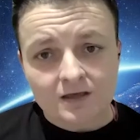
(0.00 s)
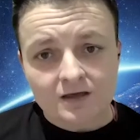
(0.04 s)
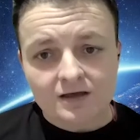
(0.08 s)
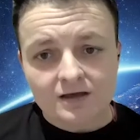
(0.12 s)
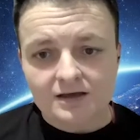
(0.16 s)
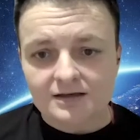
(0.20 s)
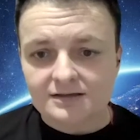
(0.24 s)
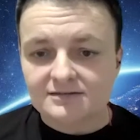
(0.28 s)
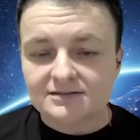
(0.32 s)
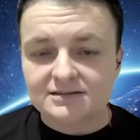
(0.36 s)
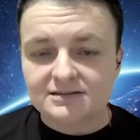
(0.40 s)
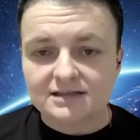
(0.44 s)

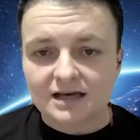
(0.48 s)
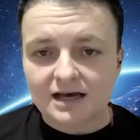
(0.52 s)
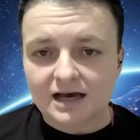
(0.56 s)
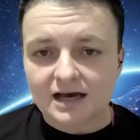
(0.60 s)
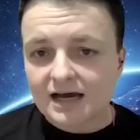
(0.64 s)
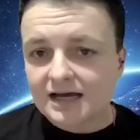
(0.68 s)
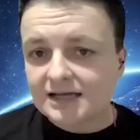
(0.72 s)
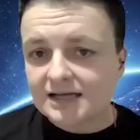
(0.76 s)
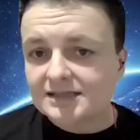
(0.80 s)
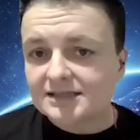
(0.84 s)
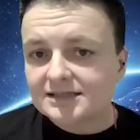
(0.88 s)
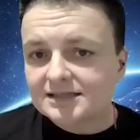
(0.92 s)
Because
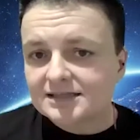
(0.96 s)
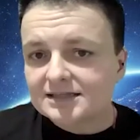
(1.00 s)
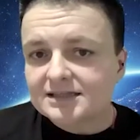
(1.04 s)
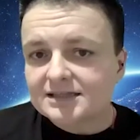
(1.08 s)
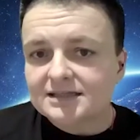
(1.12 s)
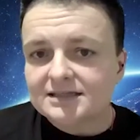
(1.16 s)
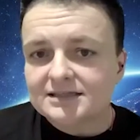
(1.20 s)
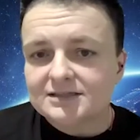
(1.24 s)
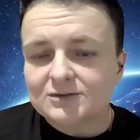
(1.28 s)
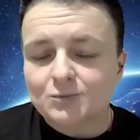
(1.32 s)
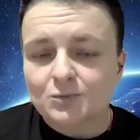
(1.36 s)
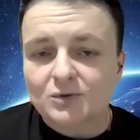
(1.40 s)
I
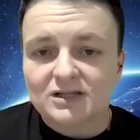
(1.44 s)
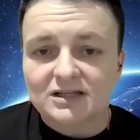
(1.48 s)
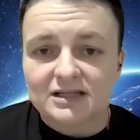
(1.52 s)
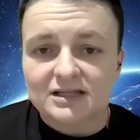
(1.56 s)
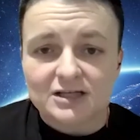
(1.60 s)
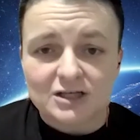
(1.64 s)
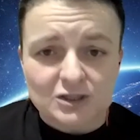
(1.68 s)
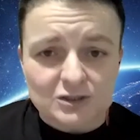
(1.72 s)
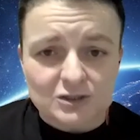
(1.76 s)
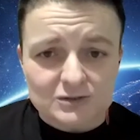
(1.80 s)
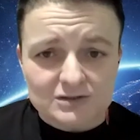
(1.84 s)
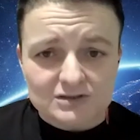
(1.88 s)
did what I
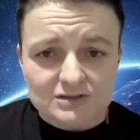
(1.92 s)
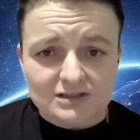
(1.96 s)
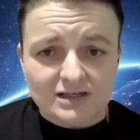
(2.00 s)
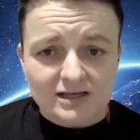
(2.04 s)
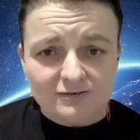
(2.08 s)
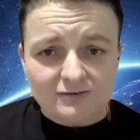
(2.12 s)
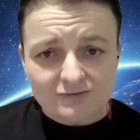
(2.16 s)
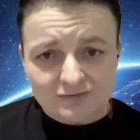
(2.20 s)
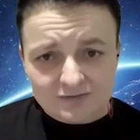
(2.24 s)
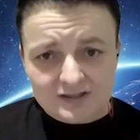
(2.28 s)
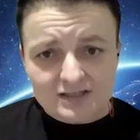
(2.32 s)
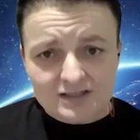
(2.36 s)
could,
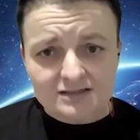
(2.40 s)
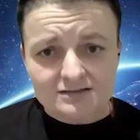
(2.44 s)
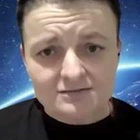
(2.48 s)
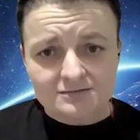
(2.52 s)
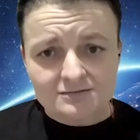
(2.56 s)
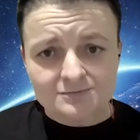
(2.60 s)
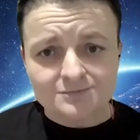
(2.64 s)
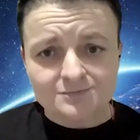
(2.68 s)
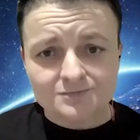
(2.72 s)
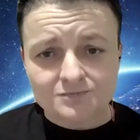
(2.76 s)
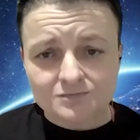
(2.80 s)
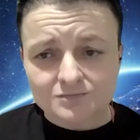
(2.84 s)
I feel.
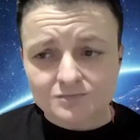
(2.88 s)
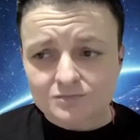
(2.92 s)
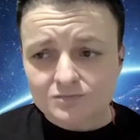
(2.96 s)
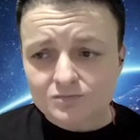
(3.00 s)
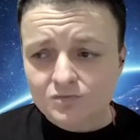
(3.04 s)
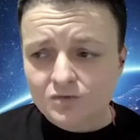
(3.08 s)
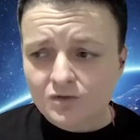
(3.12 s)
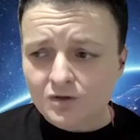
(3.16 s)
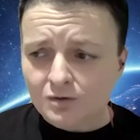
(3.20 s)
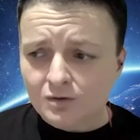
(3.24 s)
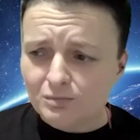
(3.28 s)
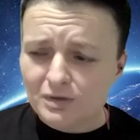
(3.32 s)

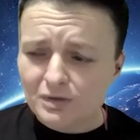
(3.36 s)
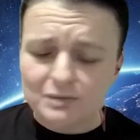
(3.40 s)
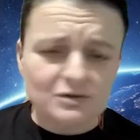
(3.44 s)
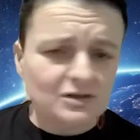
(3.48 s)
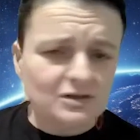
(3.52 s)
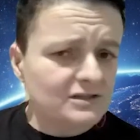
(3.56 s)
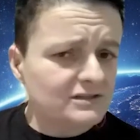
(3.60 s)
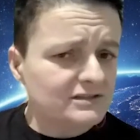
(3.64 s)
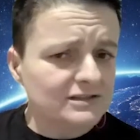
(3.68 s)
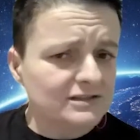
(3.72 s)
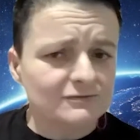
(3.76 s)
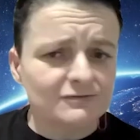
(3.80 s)
Maybe
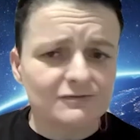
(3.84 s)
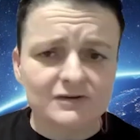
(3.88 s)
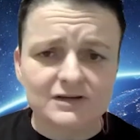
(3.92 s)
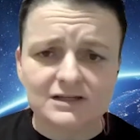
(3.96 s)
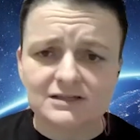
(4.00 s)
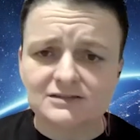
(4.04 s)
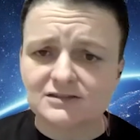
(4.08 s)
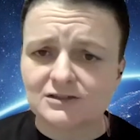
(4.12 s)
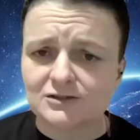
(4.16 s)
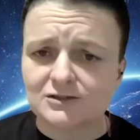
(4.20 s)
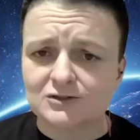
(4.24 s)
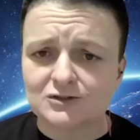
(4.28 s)
there's some
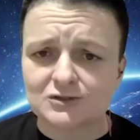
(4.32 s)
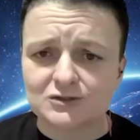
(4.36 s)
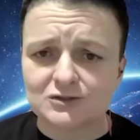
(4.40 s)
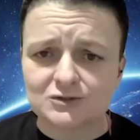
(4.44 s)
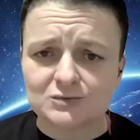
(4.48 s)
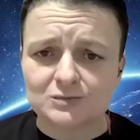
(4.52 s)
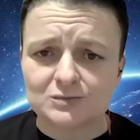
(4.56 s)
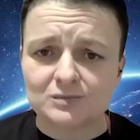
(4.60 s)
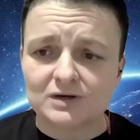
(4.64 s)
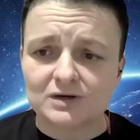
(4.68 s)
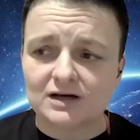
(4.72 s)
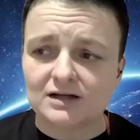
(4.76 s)
things I could
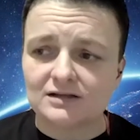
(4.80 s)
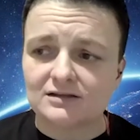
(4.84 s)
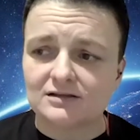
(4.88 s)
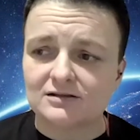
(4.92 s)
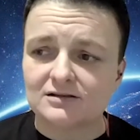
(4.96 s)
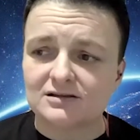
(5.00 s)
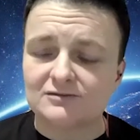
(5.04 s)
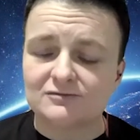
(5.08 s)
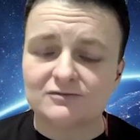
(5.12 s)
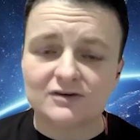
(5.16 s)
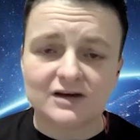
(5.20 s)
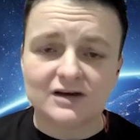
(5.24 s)
do,
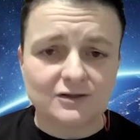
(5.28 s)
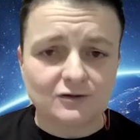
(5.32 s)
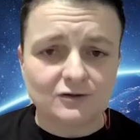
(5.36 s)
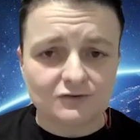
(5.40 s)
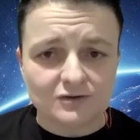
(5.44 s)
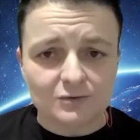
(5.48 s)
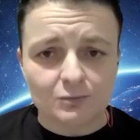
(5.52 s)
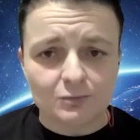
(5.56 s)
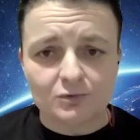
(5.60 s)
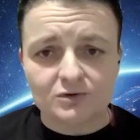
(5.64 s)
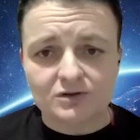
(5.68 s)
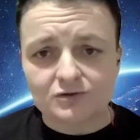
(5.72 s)
but the
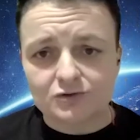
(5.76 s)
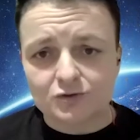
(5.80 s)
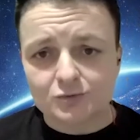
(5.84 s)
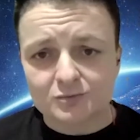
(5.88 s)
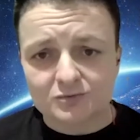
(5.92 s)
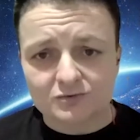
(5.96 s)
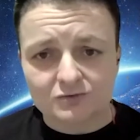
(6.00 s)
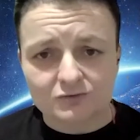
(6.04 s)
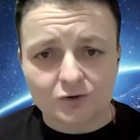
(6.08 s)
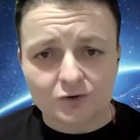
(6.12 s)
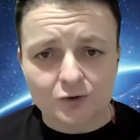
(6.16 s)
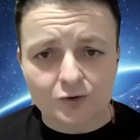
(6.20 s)
venues I wanted to
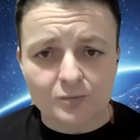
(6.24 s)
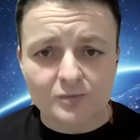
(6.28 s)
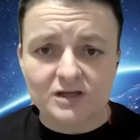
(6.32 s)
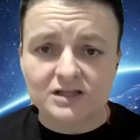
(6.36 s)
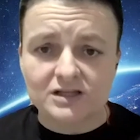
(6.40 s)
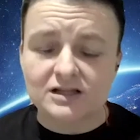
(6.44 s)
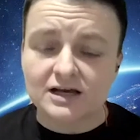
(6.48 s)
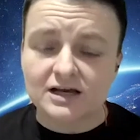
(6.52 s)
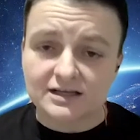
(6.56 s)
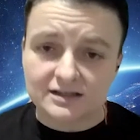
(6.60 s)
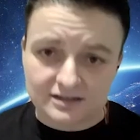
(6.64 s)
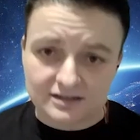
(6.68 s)
perform
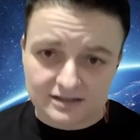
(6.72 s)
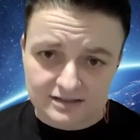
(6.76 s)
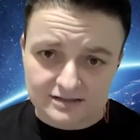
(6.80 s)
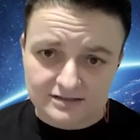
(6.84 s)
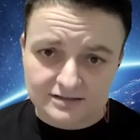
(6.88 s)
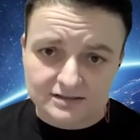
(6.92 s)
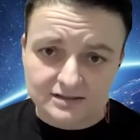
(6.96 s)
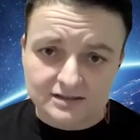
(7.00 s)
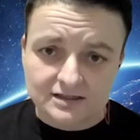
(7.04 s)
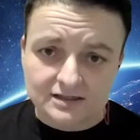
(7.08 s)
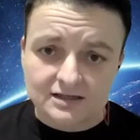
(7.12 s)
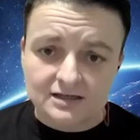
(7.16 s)
in, I
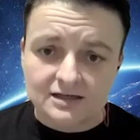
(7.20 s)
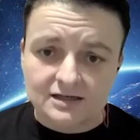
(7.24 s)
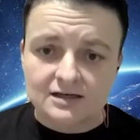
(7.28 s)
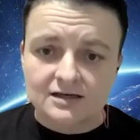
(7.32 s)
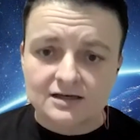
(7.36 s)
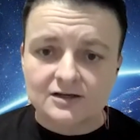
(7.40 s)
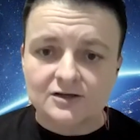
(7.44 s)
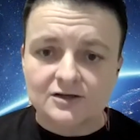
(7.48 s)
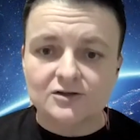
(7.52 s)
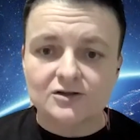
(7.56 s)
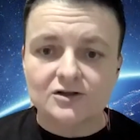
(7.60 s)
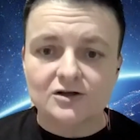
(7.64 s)
did.
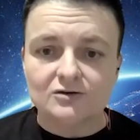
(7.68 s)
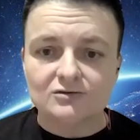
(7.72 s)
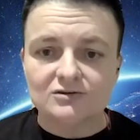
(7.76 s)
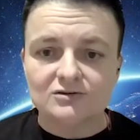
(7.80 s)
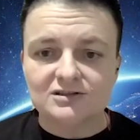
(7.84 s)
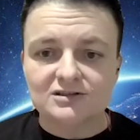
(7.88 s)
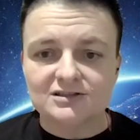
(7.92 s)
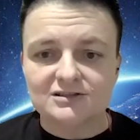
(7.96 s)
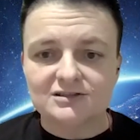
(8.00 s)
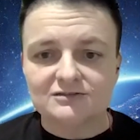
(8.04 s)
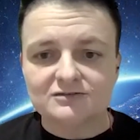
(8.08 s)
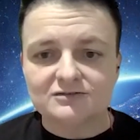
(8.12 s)
The
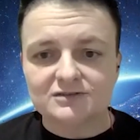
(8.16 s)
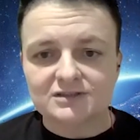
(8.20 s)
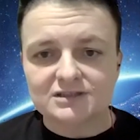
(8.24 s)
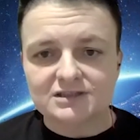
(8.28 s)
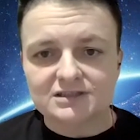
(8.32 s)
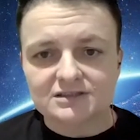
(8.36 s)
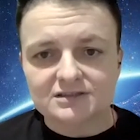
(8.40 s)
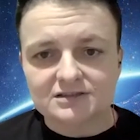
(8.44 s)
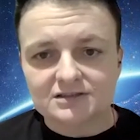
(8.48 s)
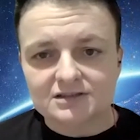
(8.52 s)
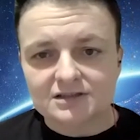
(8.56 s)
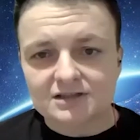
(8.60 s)

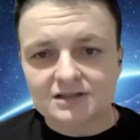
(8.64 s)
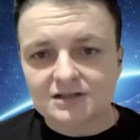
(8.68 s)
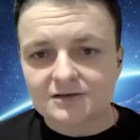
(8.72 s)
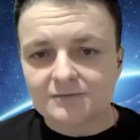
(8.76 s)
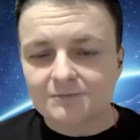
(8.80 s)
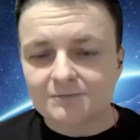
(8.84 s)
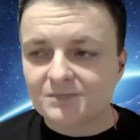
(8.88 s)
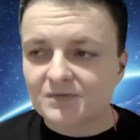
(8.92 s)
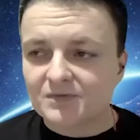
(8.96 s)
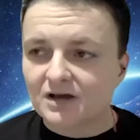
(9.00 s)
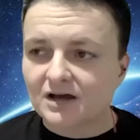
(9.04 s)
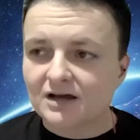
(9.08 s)

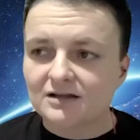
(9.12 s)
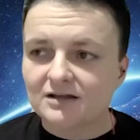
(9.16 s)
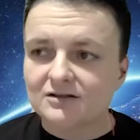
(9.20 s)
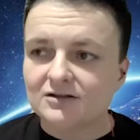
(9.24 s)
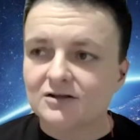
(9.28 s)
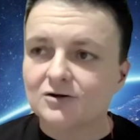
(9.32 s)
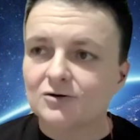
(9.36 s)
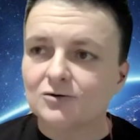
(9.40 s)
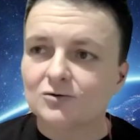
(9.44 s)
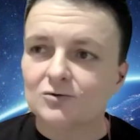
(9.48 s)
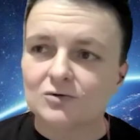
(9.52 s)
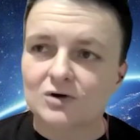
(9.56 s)
TVs, I don't
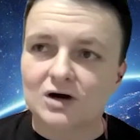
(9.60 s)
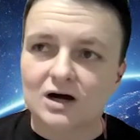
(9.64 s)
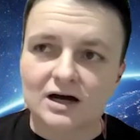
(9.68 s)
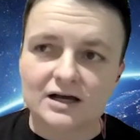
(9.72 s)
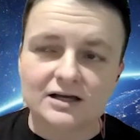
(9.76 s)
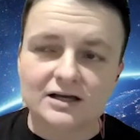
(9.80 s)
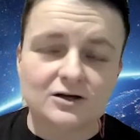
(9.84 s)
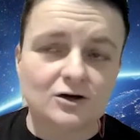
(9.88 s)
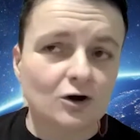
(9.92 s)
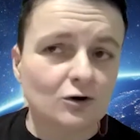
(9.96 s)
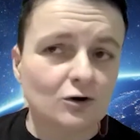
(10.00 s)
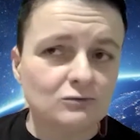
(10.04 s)
know.
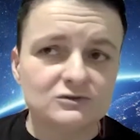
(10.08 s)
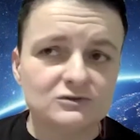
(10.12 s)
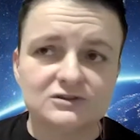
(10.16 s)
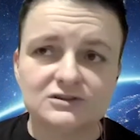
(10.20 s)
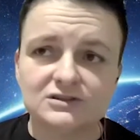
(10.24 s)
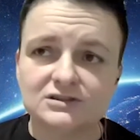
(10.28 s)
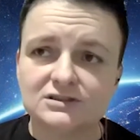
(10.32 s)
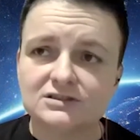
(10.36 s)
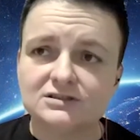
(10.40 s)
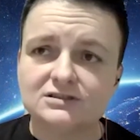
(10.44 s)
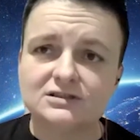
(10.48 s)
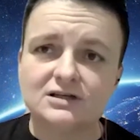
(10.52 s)
I
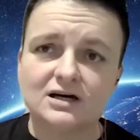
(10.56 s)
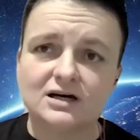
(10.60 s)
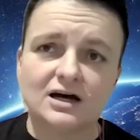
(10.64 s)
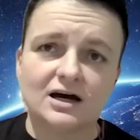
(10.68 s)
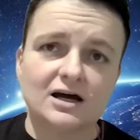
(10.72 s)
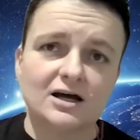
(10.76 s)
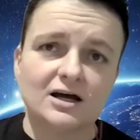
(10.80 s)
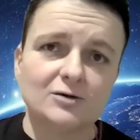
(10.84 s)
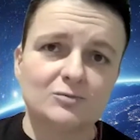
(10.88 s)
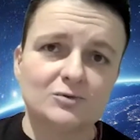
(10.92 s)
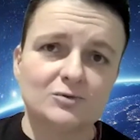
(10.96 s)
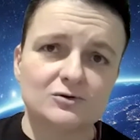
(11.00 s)
hosted,
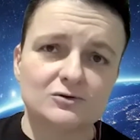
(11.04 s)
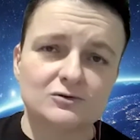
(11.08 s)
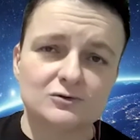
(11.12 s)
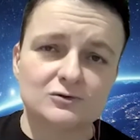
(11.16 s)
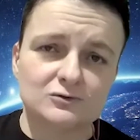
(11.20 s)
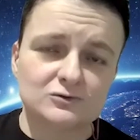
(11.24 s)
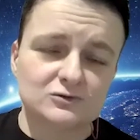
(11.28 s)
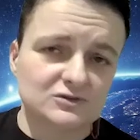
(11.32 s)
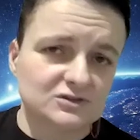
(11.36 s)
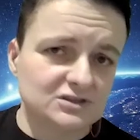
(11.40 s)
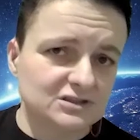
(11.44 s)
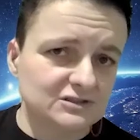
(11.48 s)
I
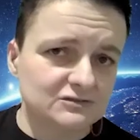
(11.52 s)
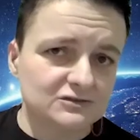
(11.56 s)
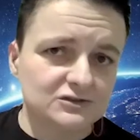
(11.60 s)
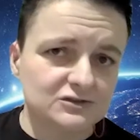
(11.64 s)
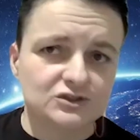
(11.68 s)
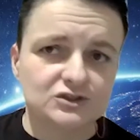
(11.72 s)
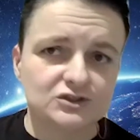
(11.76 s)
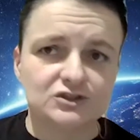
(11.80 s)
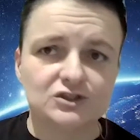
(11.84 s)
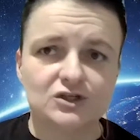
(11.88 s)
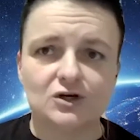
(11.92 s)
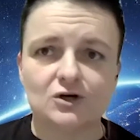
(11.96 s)
produced TV
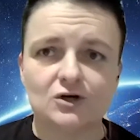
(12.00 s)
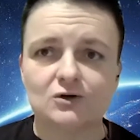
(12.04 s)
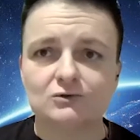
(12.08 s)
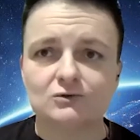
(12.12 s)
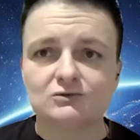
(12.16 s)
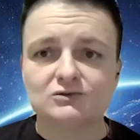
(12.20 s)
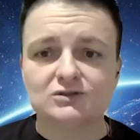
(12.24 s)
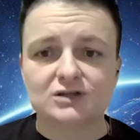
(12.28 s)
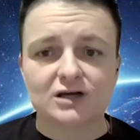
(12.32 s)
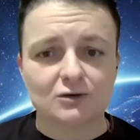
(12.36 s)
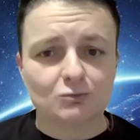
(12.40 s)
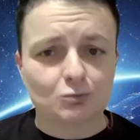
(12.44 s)

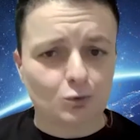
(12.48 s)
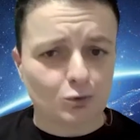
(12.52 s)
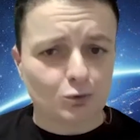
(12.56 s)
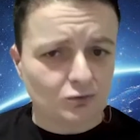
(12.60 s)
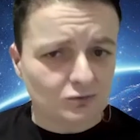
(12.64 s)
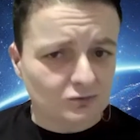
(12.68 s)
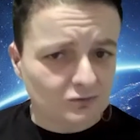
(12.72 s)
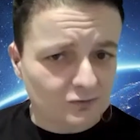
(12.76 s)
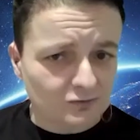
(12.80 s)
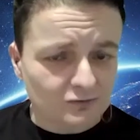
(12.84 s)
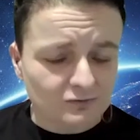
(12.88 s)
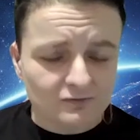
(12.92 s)
shows, I
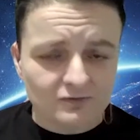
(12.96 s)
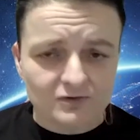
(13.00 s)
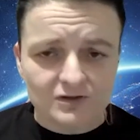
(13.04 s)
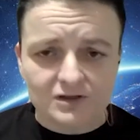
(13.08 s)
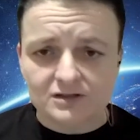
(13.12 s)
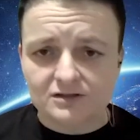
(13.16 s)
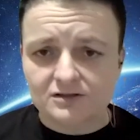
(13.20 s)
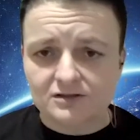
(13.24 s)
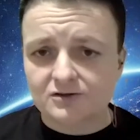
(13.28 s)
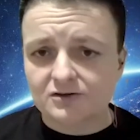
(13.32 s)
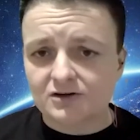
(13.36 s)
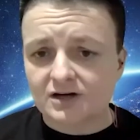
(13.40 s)
wrote for
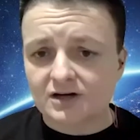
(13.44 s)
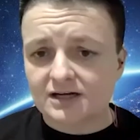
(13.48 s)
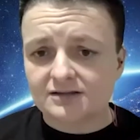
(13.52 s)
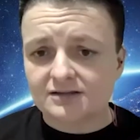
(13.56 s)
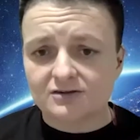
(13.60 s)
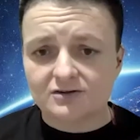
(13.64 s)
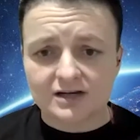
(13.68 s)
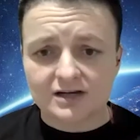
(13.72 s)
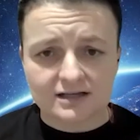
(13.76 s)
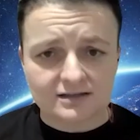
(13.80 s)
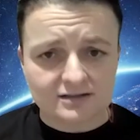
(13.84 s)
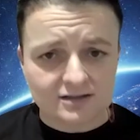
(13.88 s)
theater, I
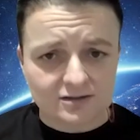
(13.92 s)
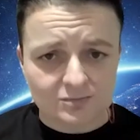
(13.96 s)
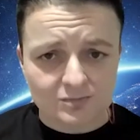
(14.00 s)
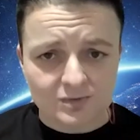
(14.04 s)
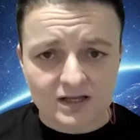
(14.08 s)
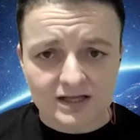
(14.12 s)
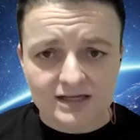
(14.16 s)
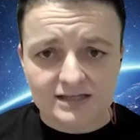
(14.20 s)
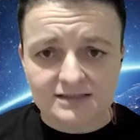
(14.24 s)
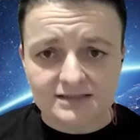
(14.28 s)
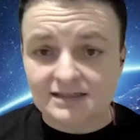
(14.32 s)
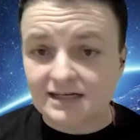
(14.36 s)
directed
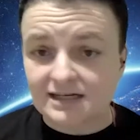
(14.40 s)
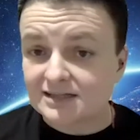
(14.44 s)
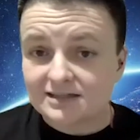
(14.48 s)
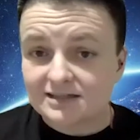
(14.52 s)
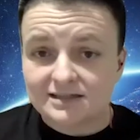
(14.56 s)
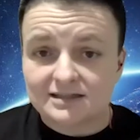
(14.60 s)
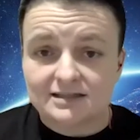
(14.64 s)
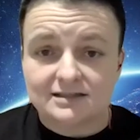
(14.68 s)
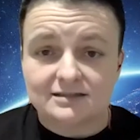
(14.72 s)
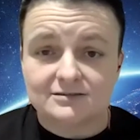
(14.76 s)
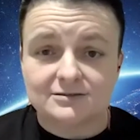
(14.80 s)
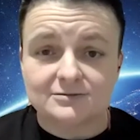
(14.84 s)
plays, I
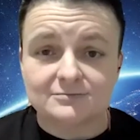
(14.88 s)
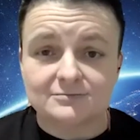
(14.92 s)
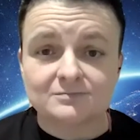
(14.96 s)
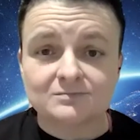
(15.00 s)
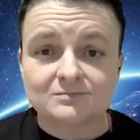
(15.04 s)
did it.